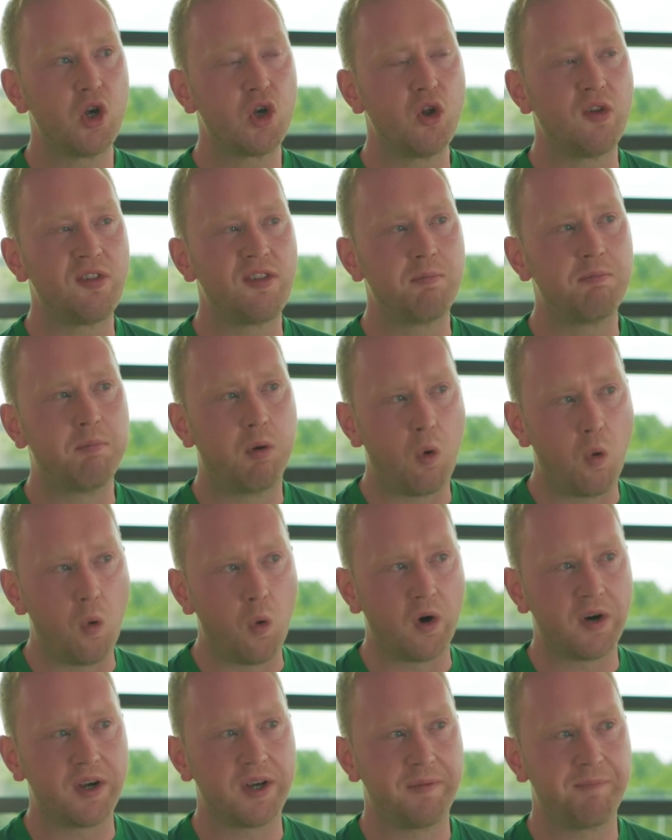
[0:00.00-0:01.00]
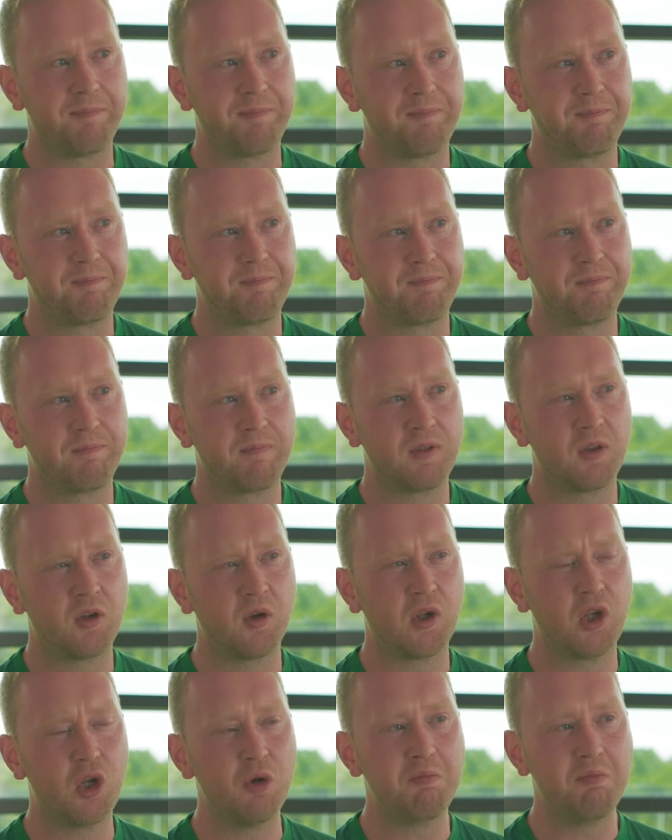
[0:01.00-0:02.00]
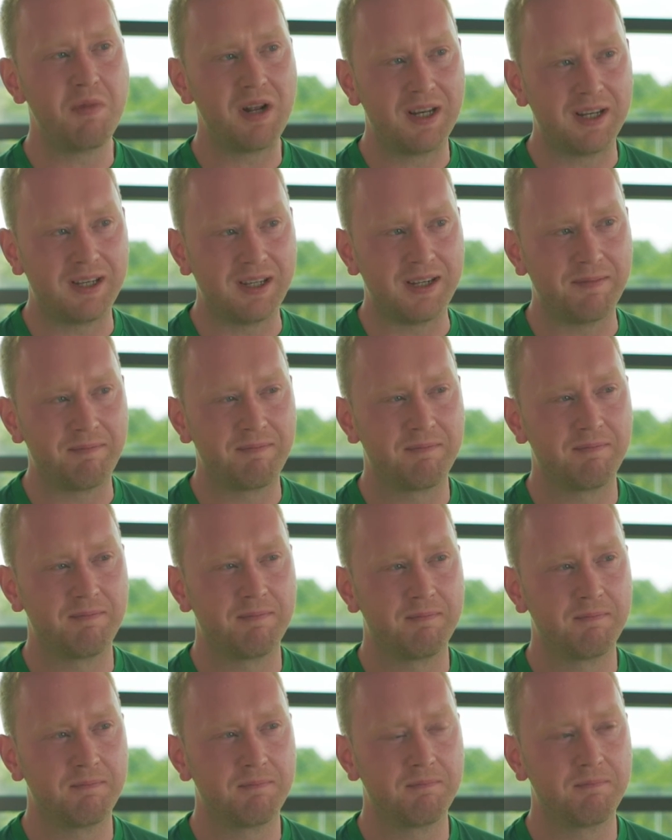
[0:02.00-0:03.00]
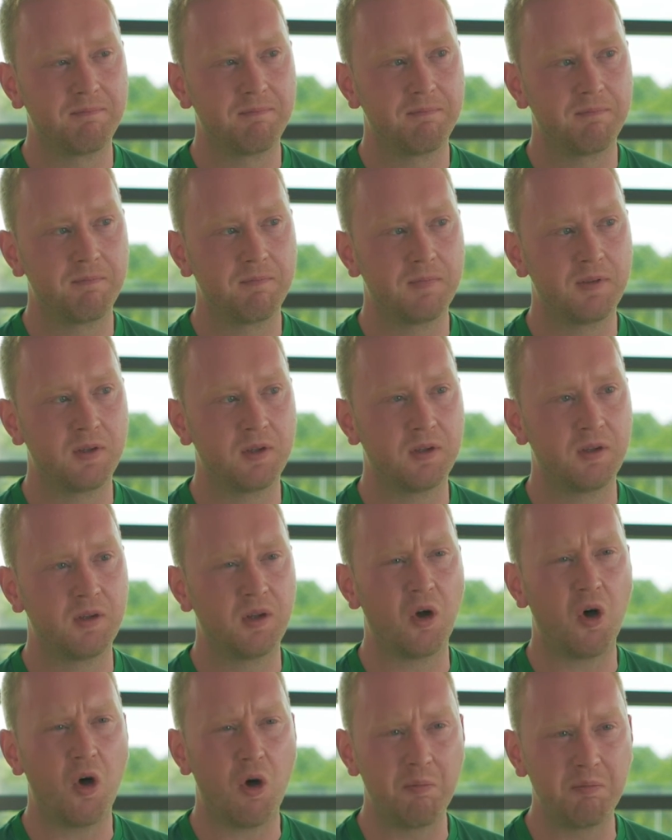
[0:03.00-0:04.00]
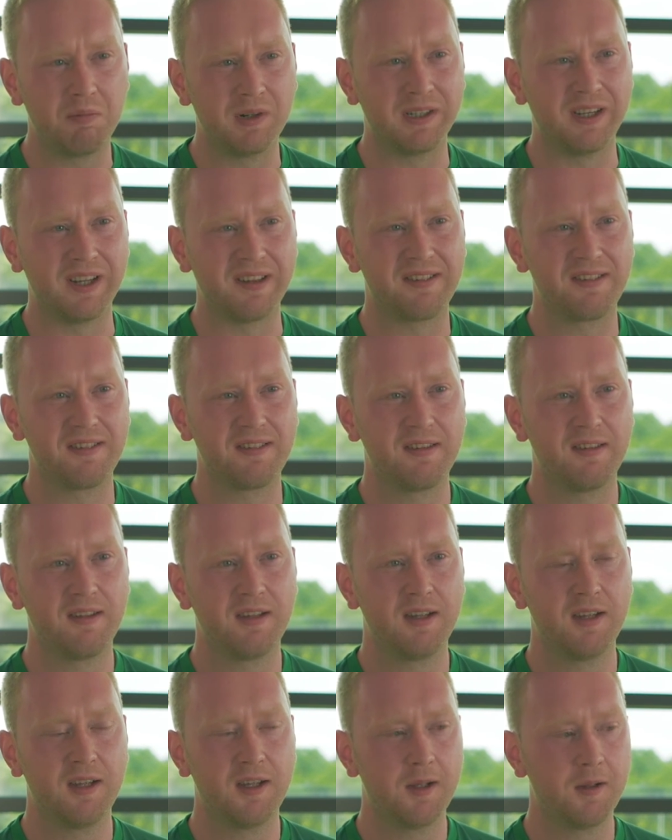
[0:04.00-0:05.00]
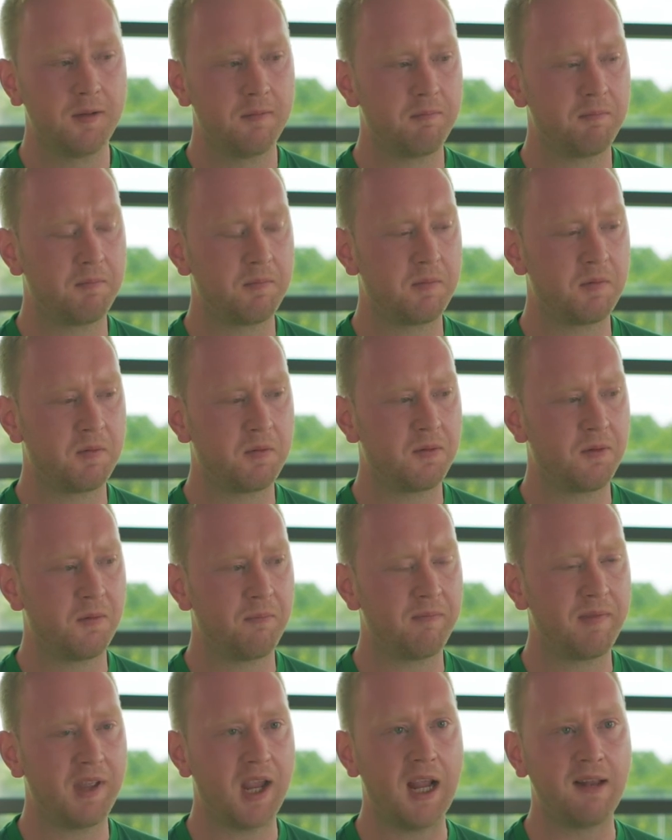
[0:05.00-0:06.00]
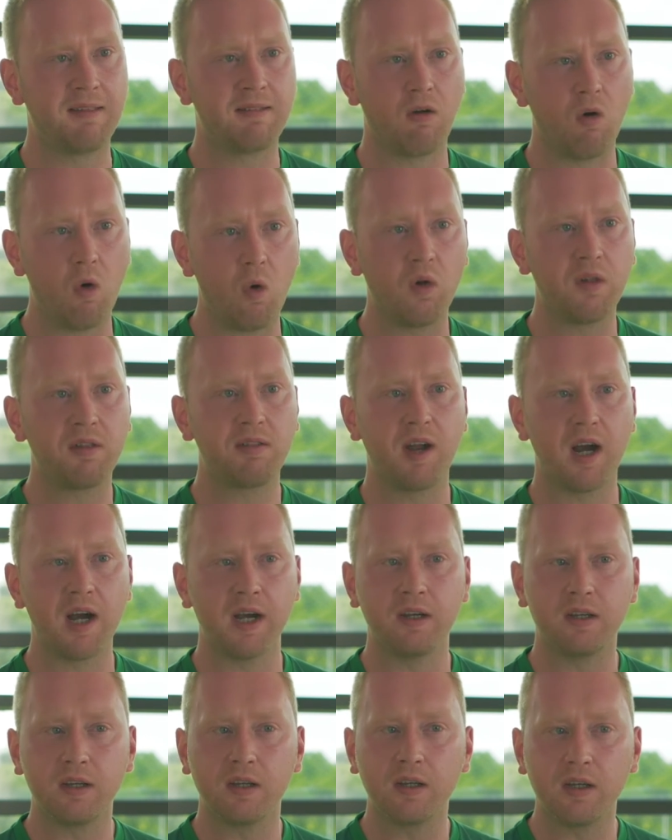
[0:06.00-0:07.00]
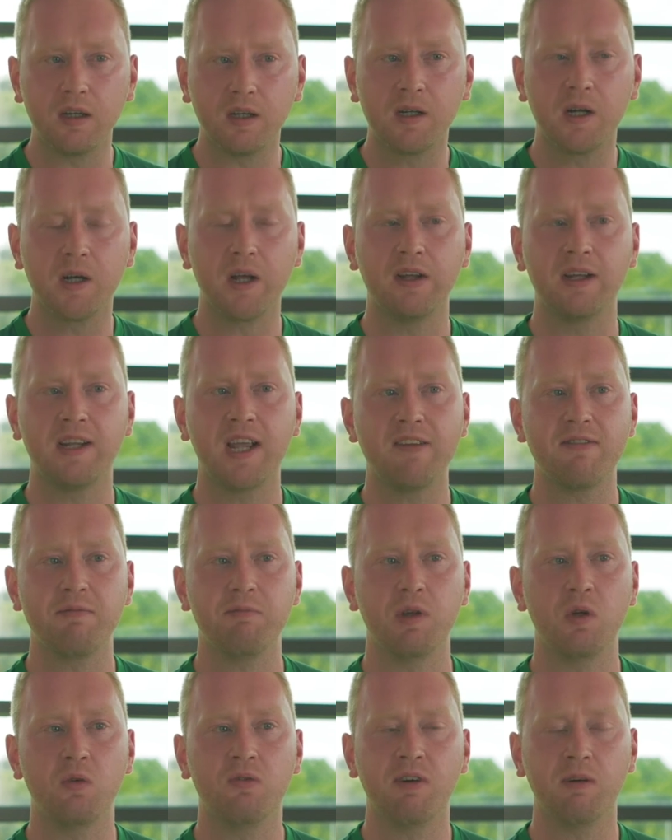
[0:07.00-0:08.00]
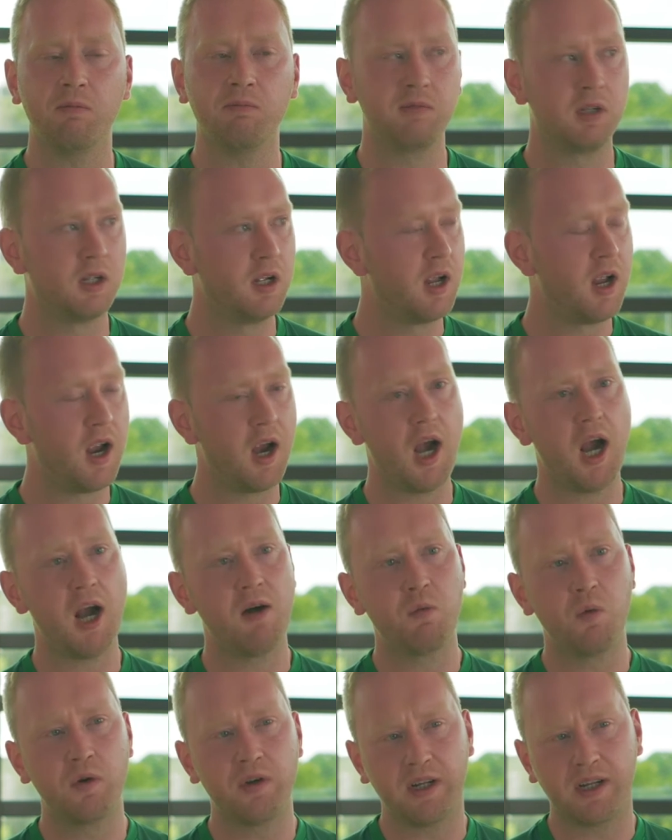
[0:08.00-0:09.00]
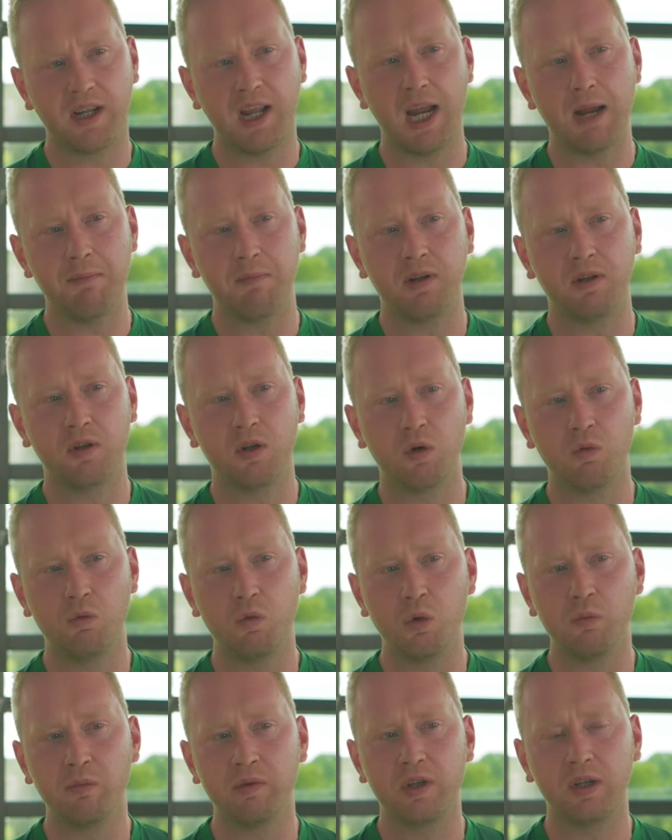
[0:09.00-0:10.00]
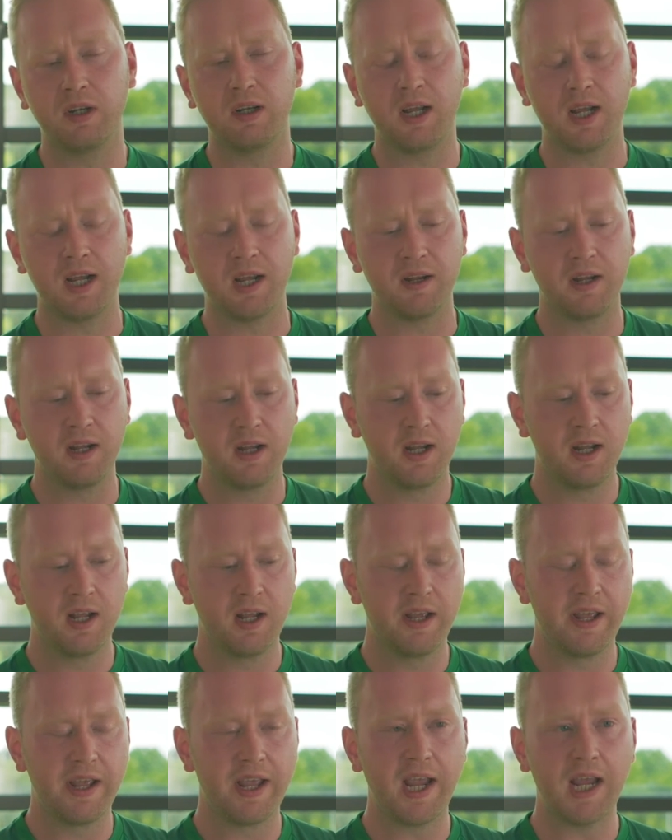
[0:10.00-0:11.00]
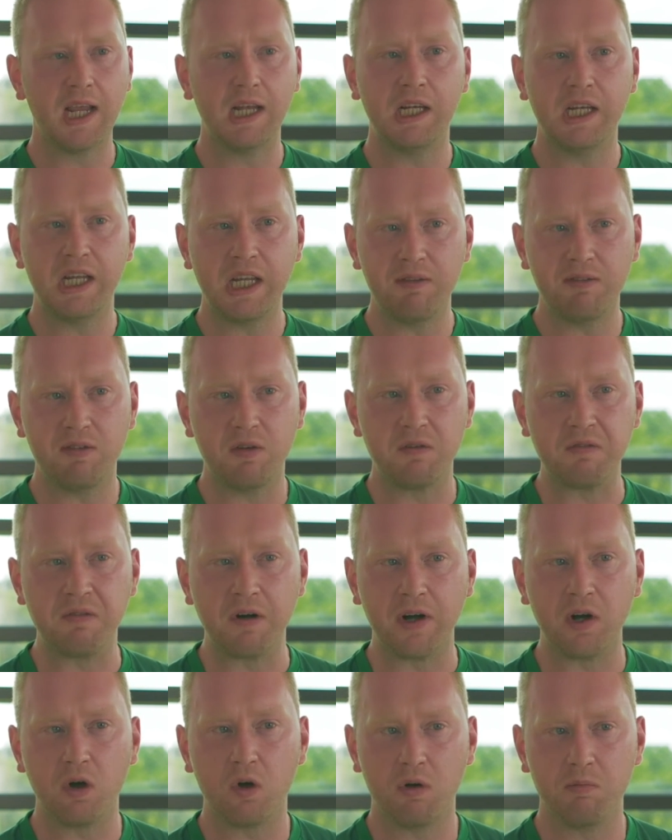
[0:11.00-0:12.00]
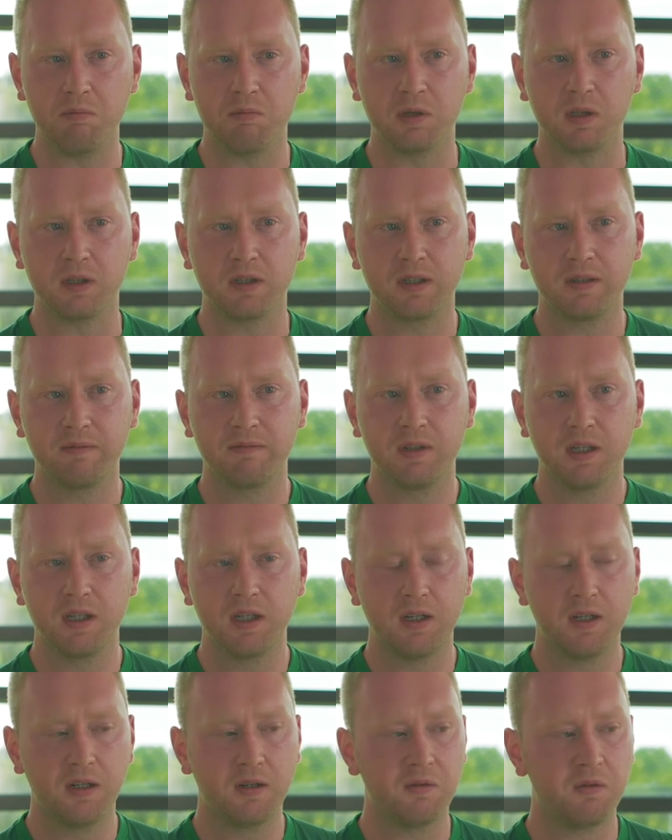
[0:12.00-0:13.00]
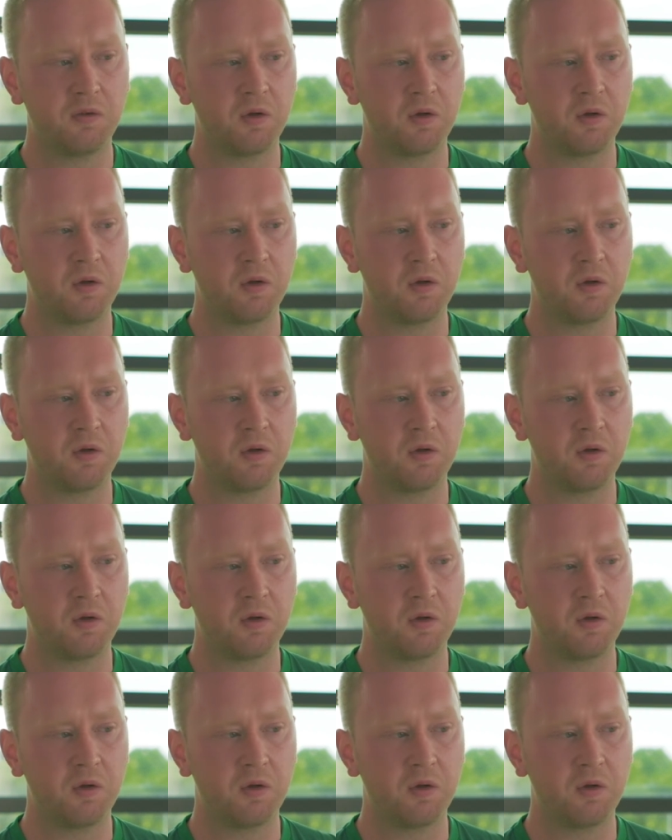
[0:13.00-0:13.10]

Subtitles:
The support, the humility, the humbleness. It's all starting to kind of get me from everyone that came into the room today. It leaves you very humbled. It